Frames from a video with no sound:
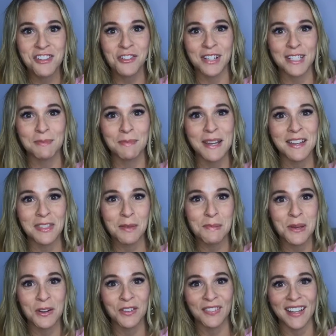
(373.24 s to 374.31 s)
Joy's making the
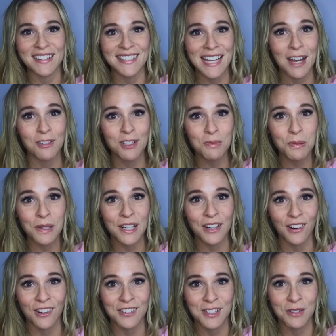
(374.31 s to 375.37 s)
puke face. Yeah, it was pretty
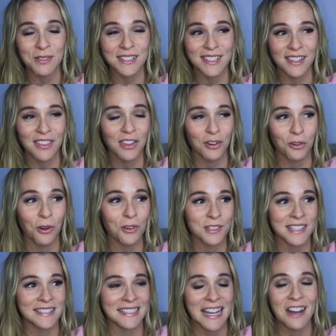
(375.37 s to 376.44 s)
gross. It was the
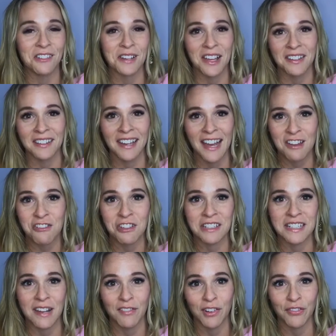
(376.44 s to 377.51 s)
grossest sound. I'll actually
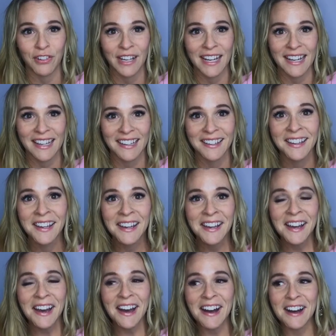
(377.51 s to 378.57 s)
never forget
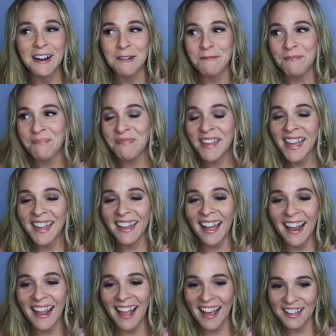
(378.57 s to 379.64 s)
it. Um,
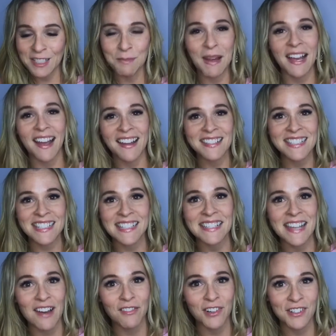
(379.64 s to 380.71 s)
I asked my guides to
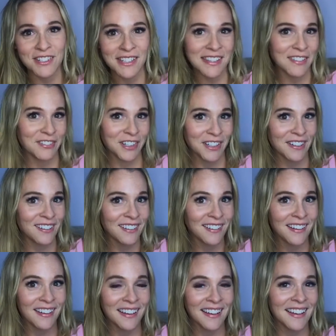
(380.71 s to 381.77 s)
never deliver
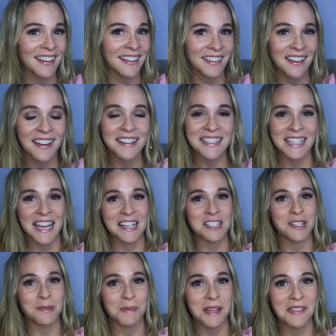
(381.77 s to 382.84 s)
a, a, a sign
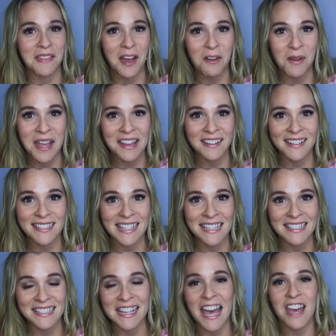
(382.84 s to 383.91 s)
to me in that way because I
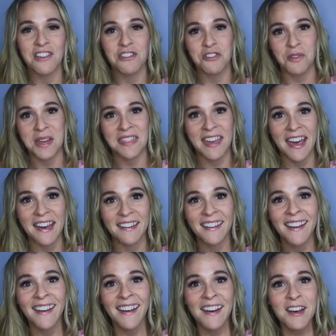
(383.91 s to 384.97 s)
did not enjoy that.
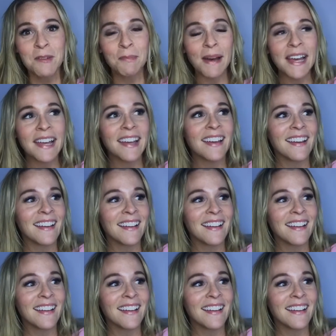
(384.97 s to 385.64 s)
But